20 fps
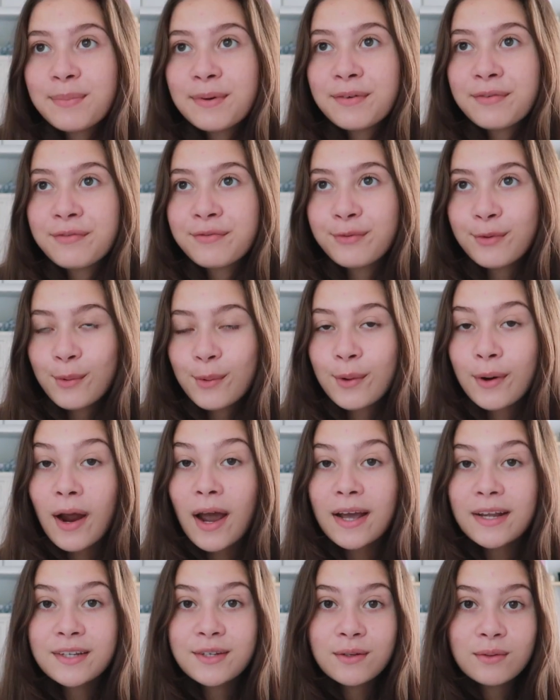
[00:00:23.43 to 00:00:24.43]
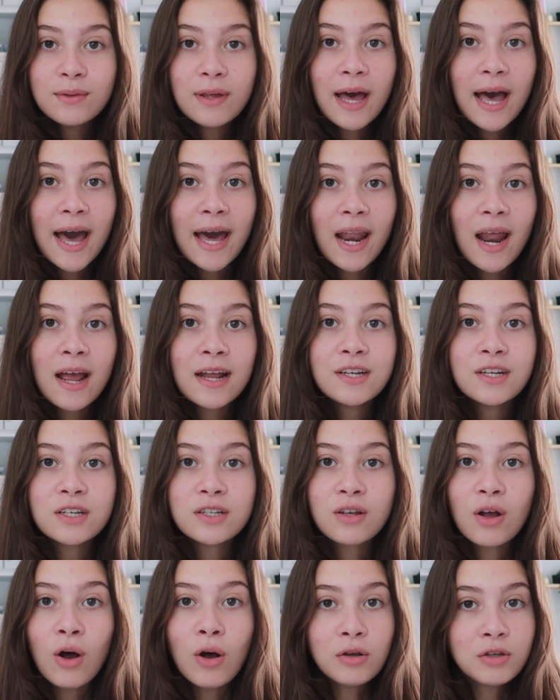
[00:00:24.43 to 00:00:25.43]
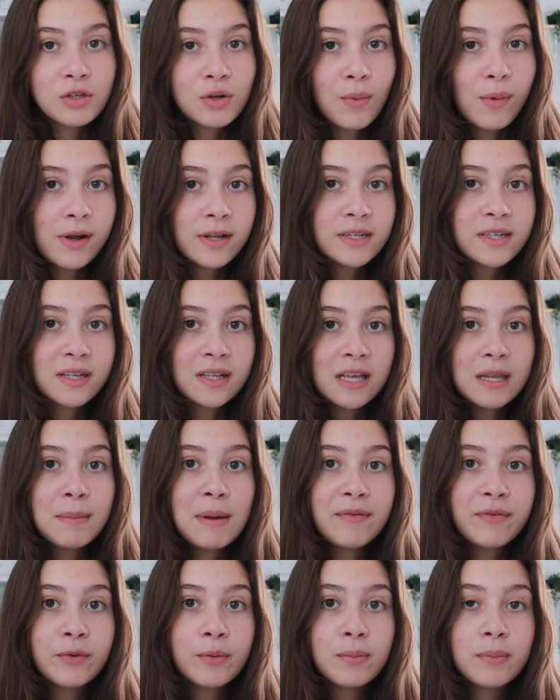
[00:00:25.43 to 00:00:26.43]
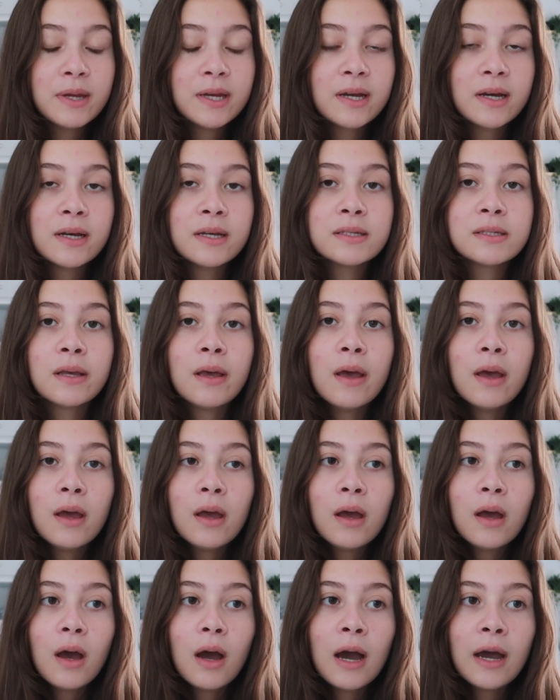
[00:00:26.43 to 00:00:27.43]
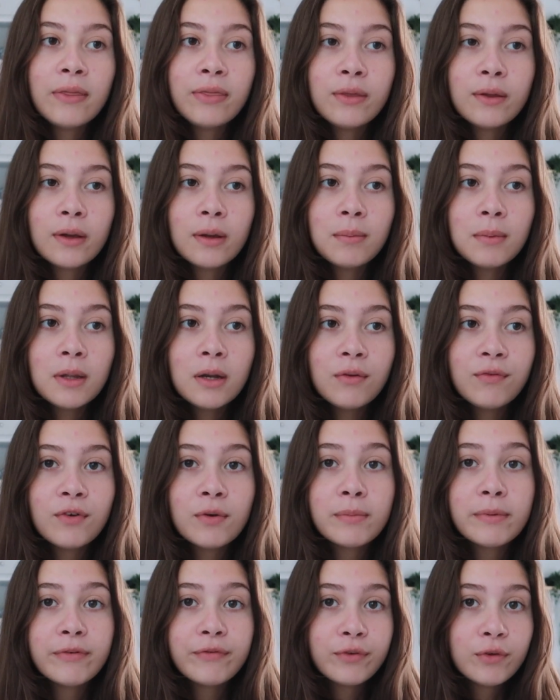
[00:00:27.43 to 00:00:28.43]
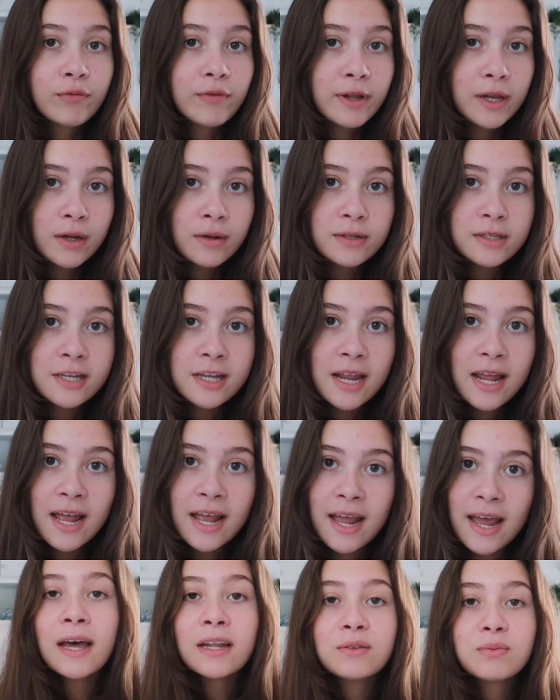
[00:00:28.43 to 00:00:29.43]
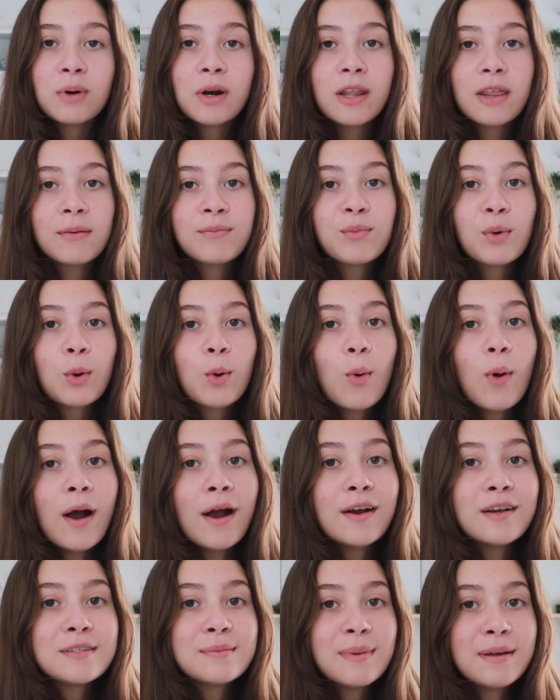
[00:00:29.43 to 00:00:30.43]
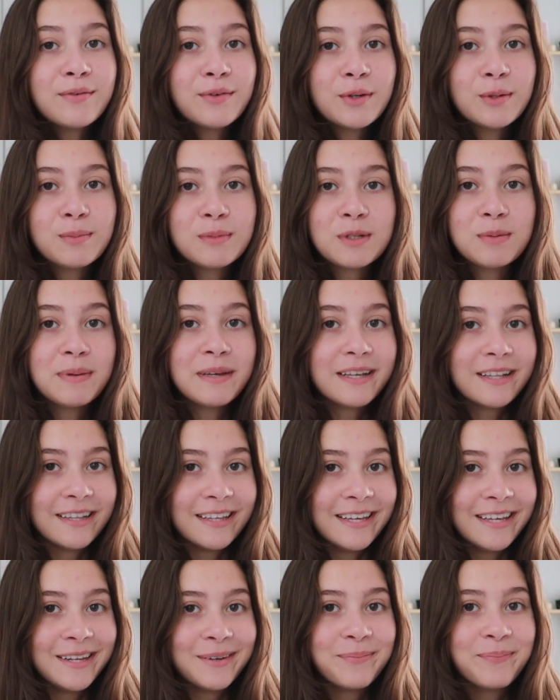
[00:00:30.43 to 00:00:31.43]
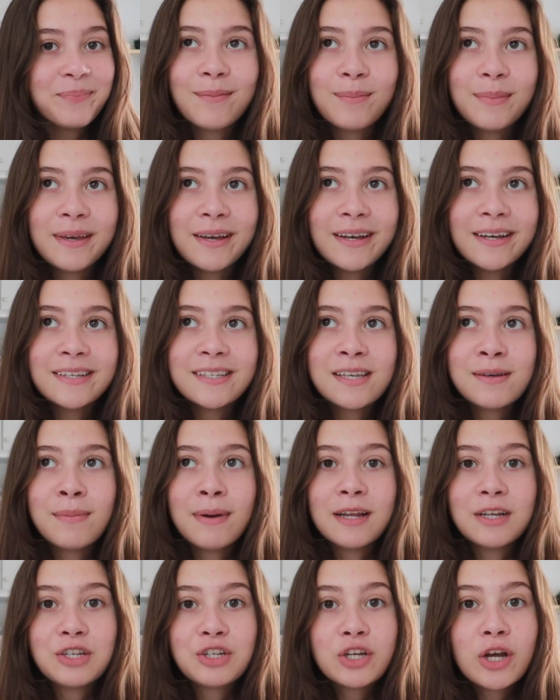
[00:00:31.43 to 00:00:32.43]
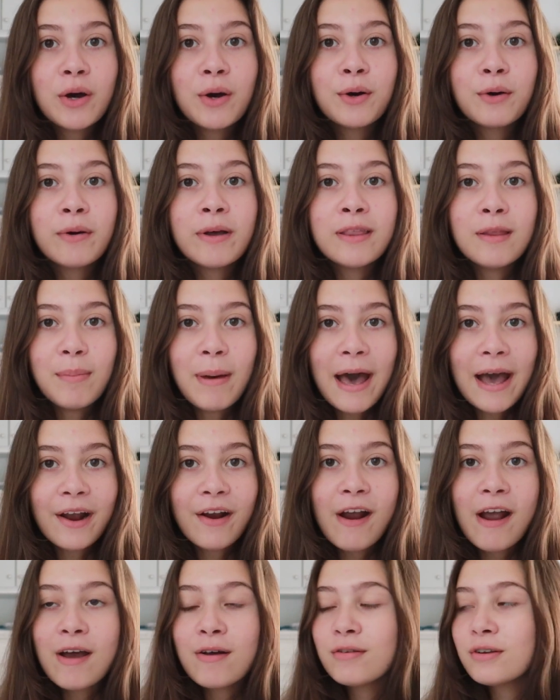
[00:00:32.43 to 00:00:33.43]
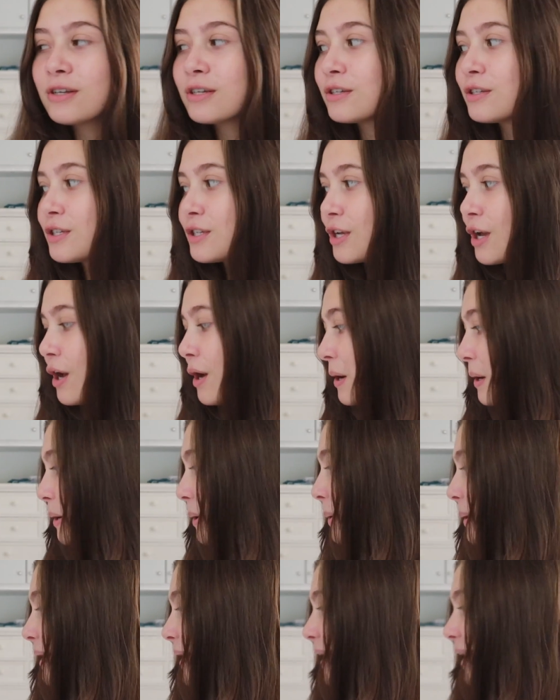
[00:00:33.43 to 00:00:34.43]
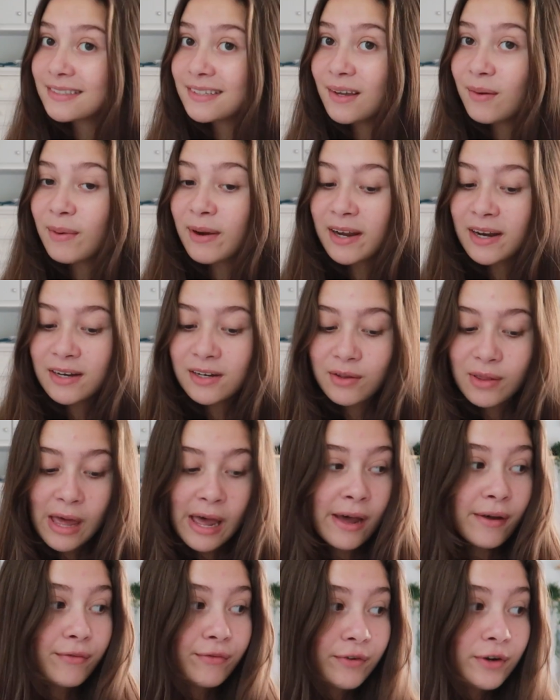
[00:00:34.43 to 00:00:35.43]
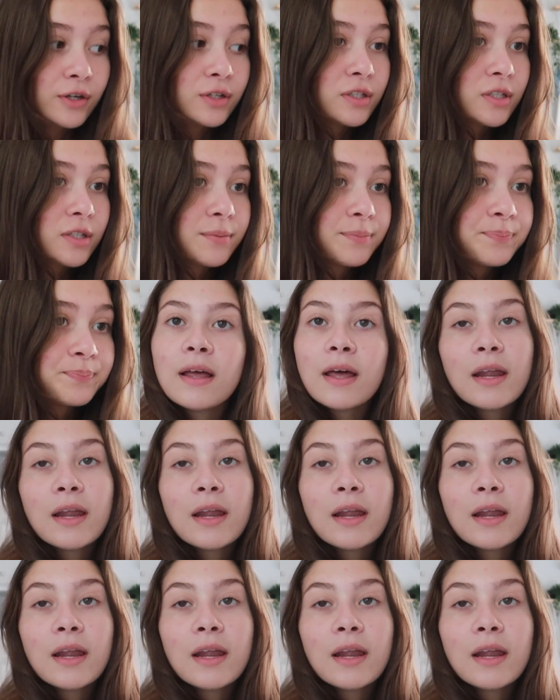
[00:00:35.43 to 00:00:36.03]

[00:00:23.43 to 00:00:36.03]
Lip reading: Before I do that, I just also wanted to clean my room because I think I'm going to film a few videos today, and one of them requires my room to be clean because it might show in the background. So we're going to do that first.